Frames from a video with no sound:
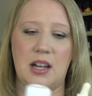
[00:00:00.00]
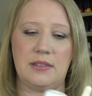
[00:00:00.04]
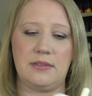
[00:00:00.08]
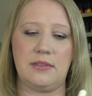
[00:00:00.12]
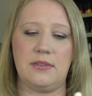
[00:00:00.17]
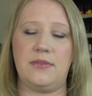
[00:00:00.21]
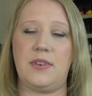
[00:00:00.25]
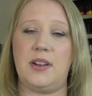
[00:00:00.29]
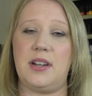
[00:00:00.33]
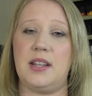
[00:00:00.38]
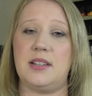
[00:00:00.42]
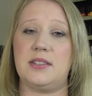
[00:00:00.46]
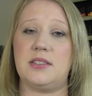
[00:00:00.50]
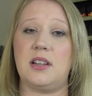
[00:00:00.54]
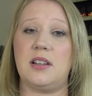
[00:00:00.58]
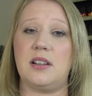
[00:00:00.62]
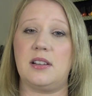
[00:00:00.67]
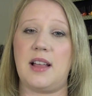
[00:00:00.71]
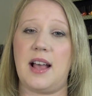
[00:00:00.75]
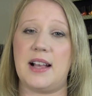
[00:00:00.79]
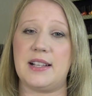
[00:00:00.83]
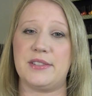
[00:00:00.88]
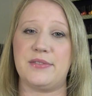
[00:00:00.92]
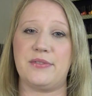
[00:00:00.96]
even funny. It's going
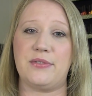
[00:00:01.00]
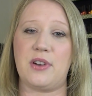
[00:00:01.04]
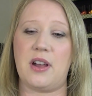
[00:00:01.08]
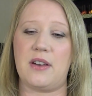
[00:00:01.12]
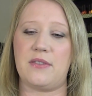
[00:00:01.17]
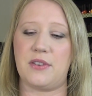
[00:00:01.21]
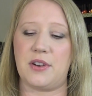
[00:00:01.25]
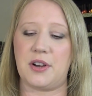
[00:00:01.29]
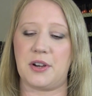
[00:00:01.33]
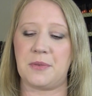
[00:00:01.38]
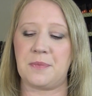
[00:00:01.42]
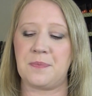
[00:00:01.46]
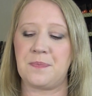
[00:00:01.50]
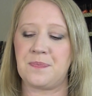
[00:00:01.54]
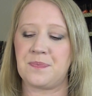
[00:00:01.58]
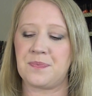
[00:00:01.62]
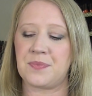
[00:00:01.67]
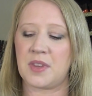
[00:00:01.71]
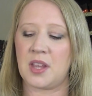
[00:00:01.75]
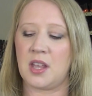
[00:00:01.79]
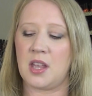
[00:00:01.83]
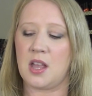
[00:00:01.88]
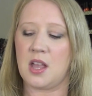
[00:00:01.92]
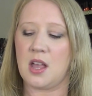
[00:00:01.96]
to last forever.
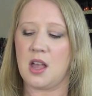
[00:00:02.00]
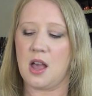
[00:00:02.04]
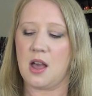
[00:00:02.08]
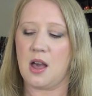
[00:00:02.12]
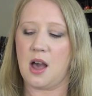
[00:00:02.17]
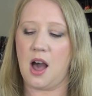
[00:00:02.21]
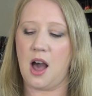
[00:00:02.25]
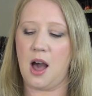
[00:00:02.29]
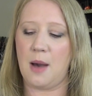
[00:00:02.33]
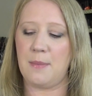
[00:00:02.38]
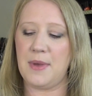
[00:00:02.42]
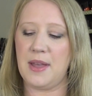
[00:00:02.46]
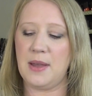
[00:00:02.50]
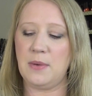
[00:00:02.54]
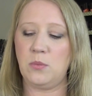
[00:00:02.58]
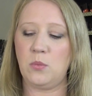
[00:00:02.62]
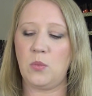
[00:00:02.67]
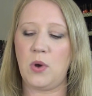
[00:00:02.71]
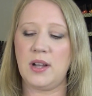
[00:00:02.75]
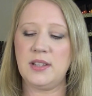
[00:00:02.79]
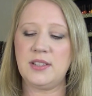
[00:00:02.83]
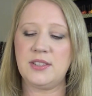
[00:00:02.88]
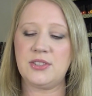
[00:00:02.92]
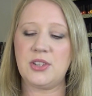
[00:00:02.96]
And
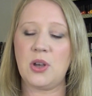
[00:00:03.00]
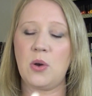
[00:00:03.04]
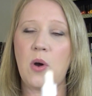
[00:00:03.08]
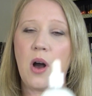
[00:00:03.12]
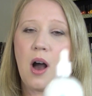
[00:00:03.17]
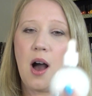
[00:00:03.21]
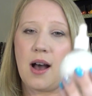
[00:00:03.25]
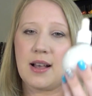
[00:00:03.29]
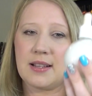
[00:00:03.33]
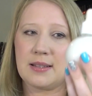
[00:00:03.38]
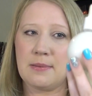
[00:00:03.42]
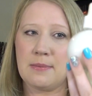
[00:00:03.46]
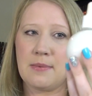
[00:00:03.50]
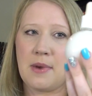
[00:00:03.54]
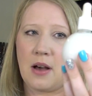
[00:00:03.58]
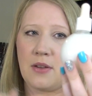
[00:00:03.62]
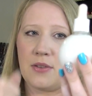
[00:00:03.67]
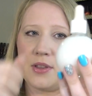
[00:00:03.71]
what's so awesome about